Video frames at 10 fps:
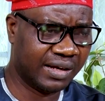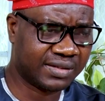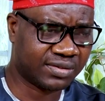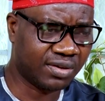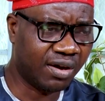
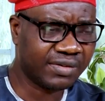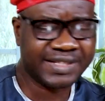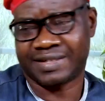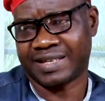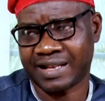It's so
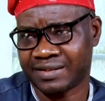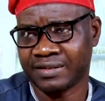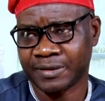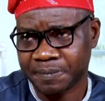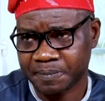
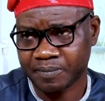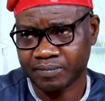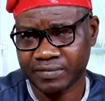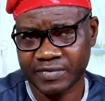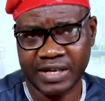disheartening
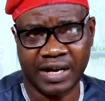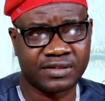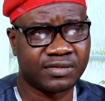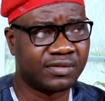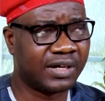
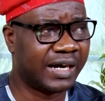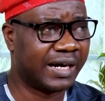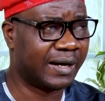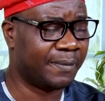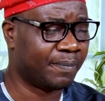that
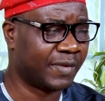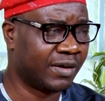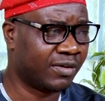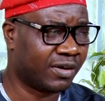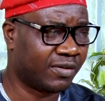
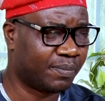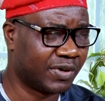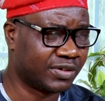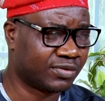a lot of